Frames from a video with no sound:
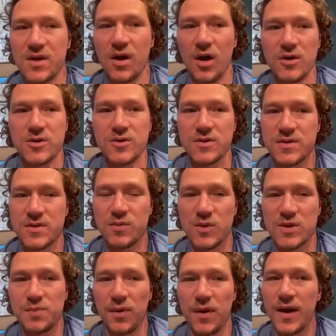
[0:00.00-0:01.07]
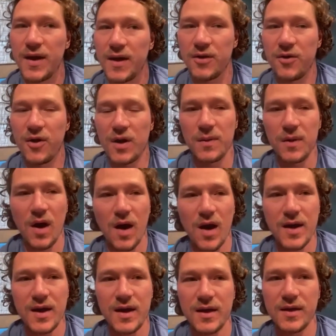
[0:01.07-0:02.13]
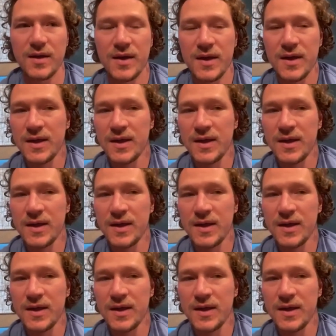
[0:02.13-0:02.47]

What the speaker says: Karts was playing incredible hockey, and